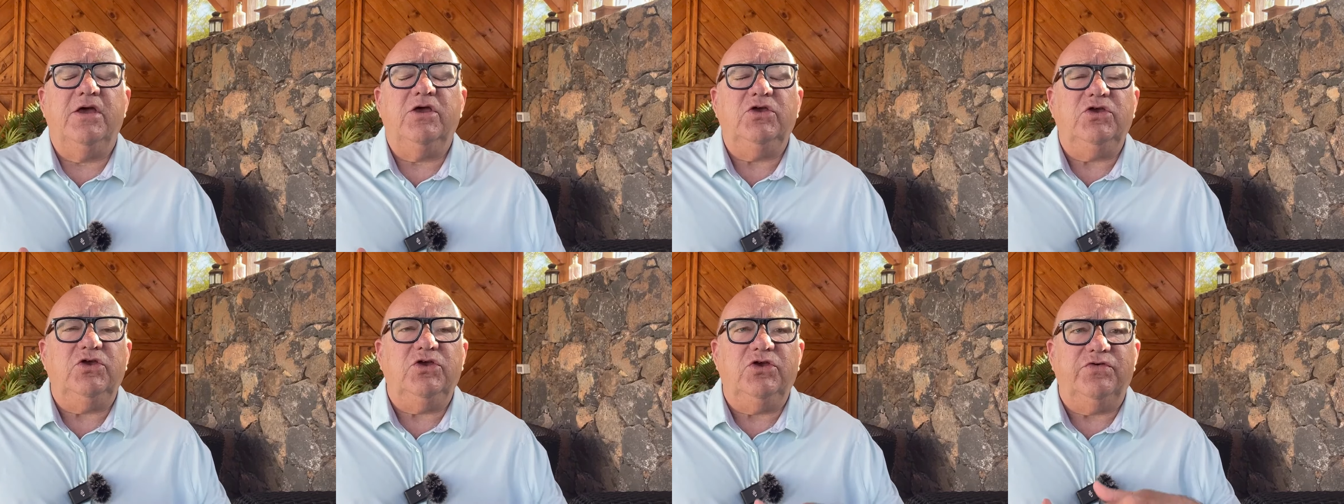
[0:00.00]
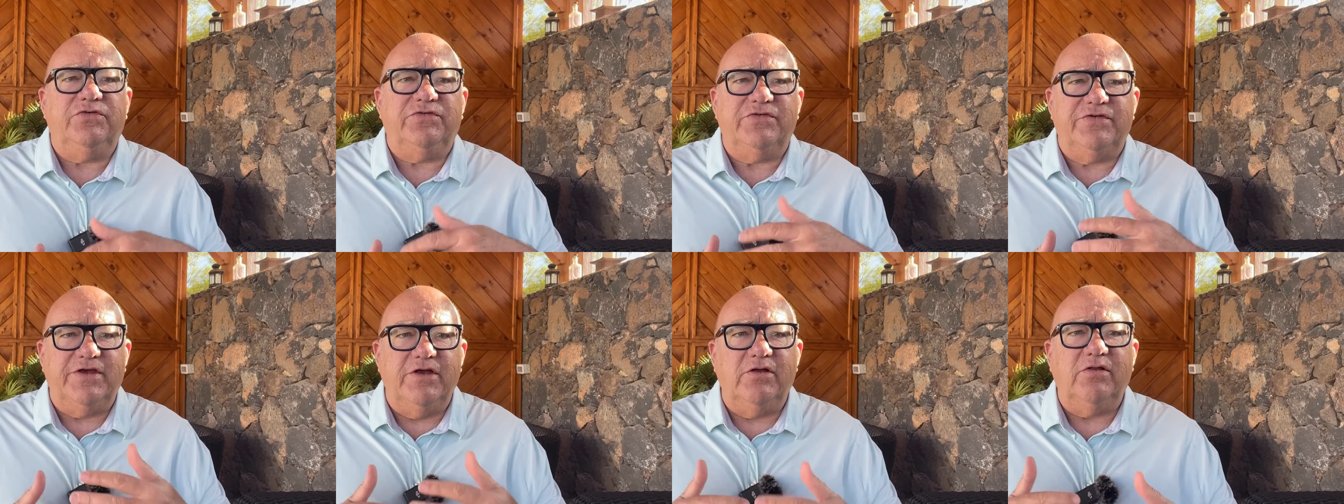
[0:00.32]
You
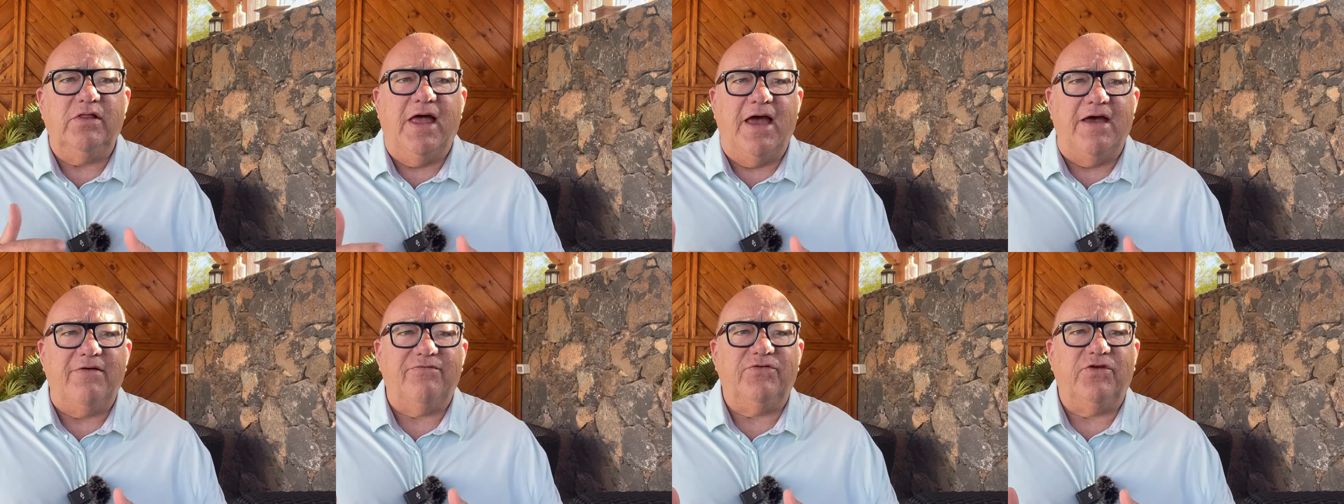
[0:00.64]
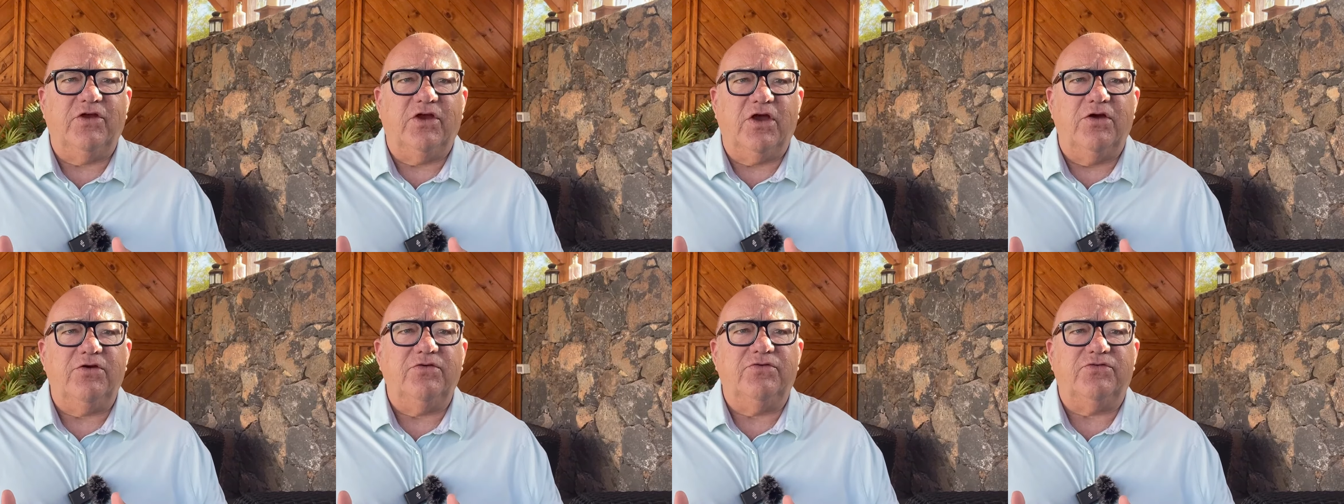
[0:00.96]
still have to
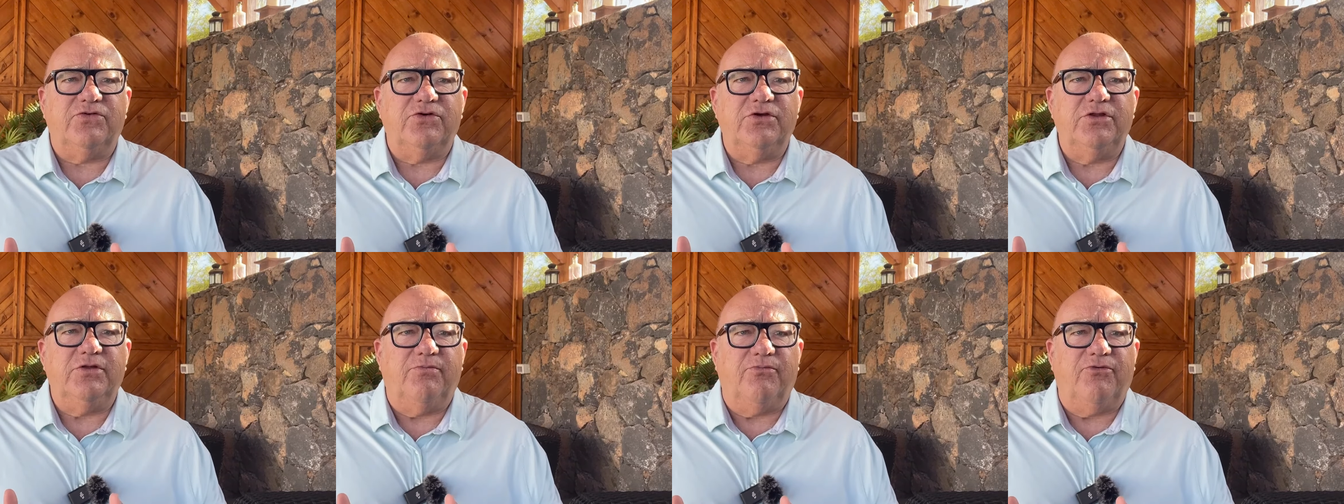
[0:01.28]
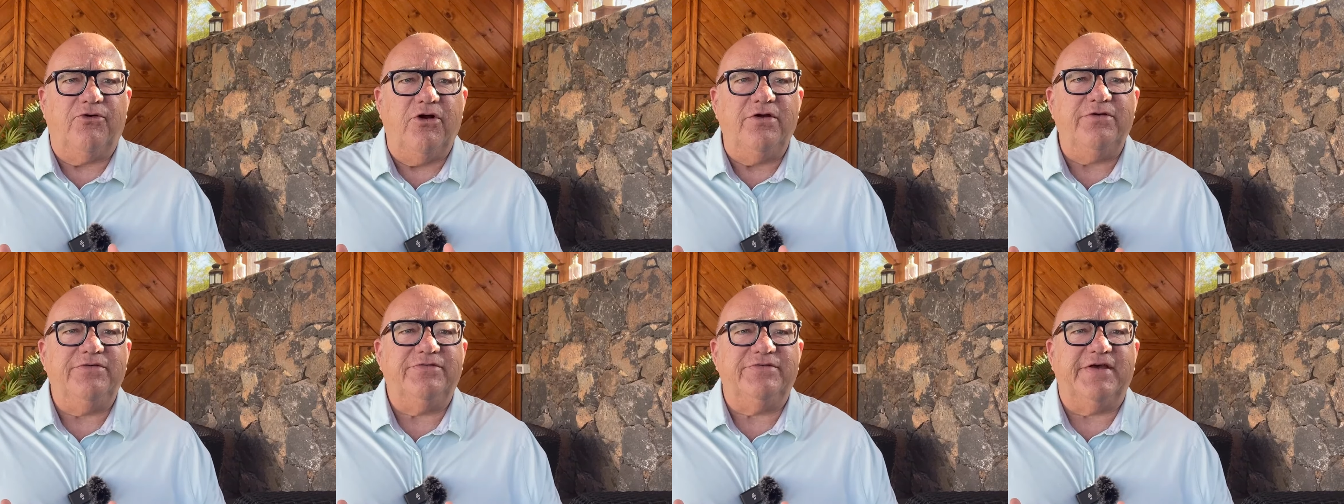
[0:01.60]
go through the
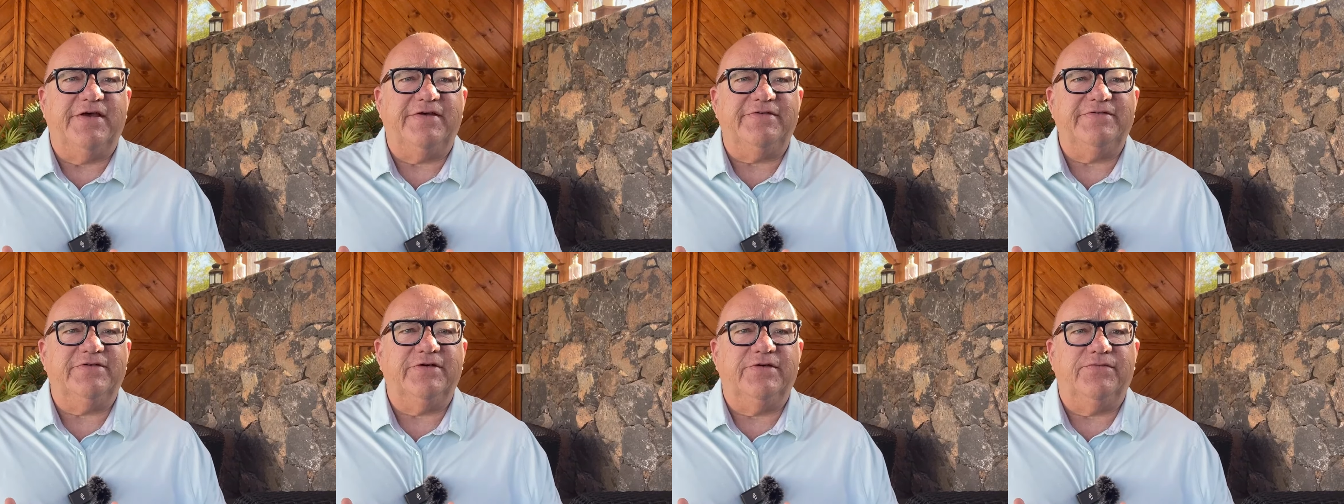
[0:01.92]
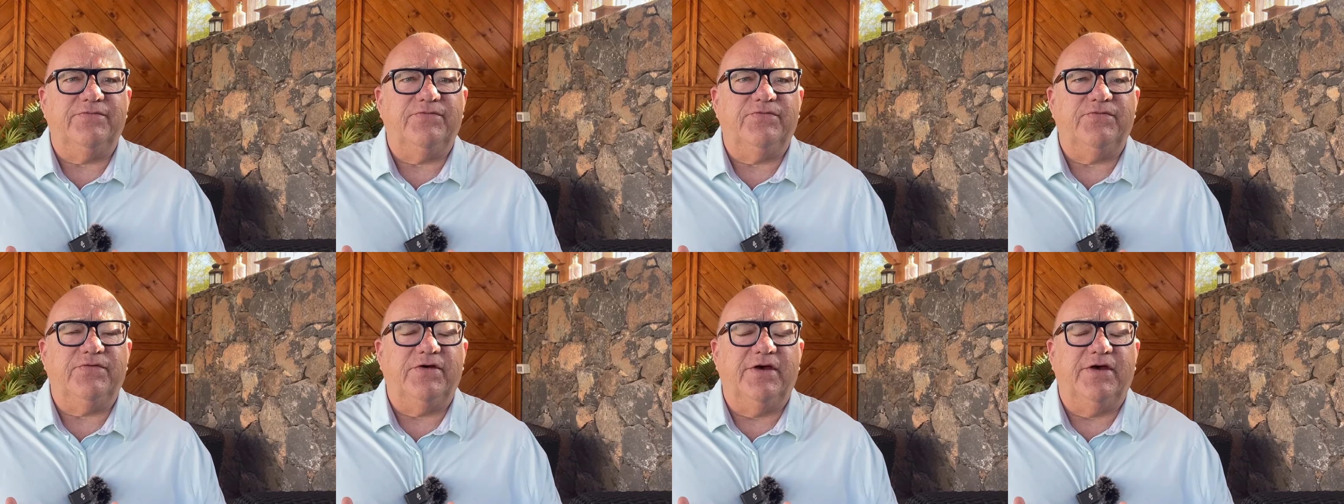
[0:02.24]
process of